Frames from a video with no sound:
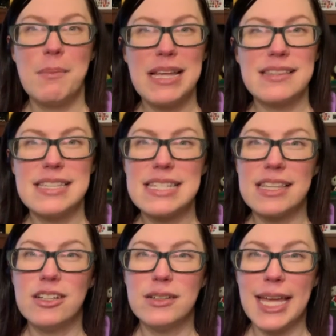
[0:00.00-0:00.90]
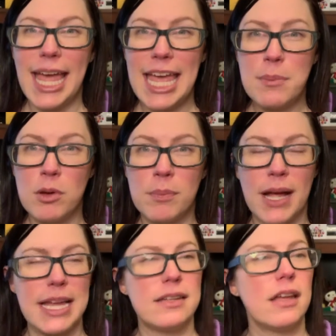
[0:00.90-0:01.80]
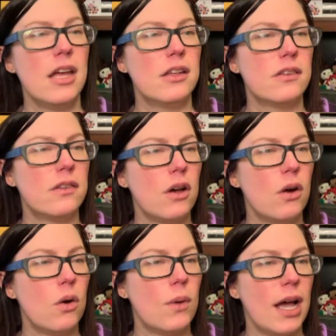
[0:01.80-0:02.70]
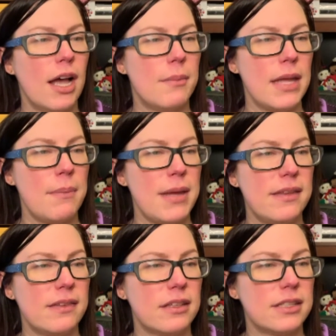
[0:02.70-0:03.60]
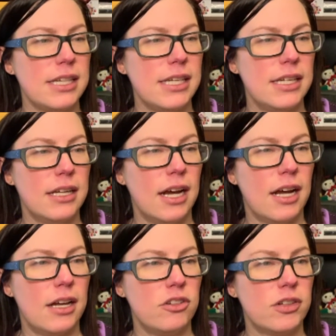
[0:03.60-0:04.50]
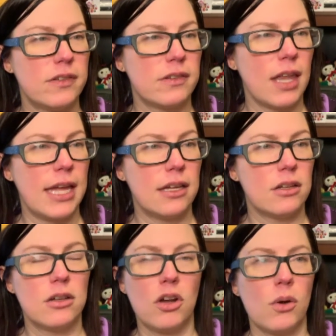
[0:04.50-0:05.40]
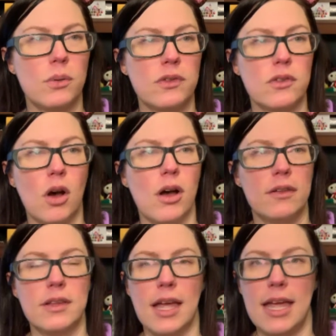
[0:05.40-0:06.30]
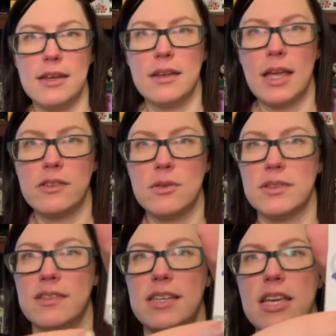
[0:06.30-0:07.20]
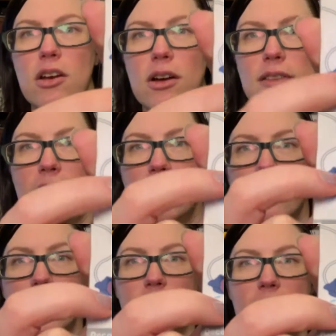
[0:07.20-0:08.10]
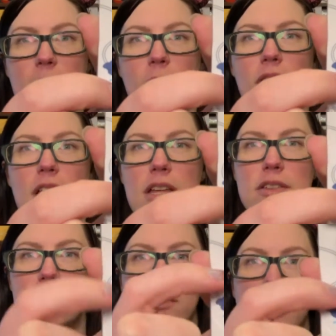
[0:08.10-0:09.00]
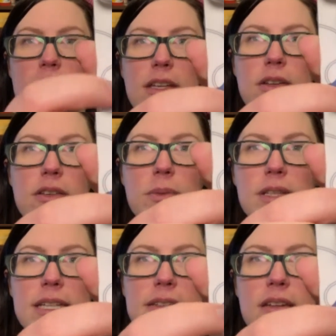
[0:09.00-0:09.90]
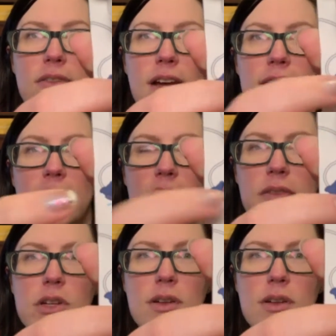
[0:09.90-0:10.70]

It's this little cable bite. So it basically just like goes on the end, as you can see here, on the end of your cable. So it's really easy to find the end of your